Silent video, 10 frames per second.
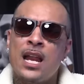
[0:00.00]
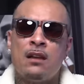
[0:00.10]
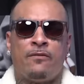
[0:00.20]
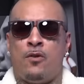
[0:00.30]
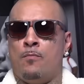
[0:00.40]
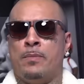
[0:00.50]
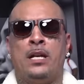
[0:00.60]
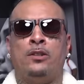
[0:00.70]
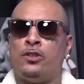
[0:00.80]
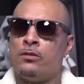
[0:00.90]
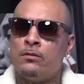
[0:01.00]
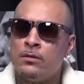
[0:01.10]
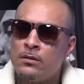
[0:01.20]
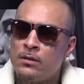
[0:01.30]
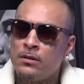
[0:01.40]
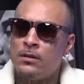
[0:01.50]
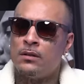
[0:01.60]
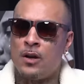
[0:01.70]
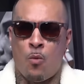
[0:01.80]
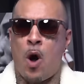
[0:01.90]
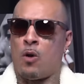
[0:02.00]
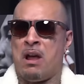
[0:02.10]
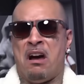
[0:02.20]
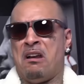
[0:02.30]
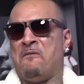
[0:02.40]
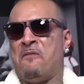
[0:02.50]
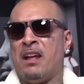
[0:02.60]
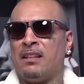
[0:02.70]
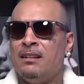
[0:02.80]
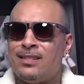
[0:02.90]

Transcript: for them each. Gonna walk away 150.